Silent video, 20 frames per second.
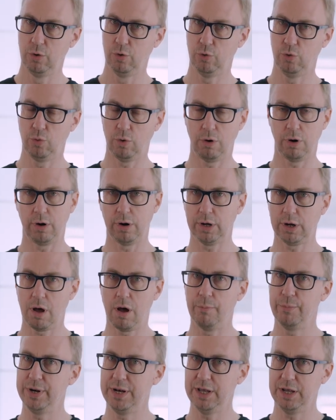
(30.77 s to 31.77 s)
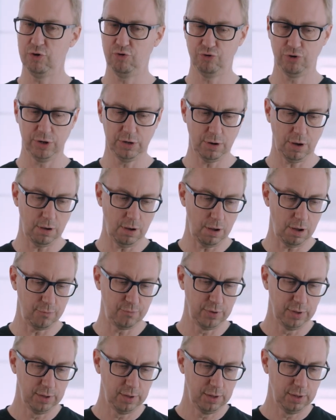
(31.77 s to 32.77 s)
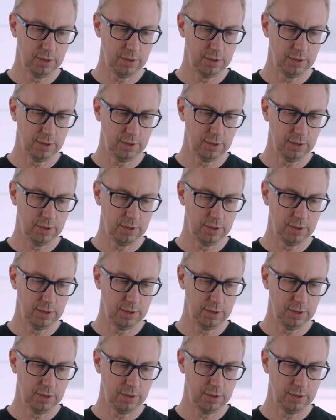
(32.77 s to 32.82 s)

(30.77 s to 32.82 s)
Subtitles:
who are a combination of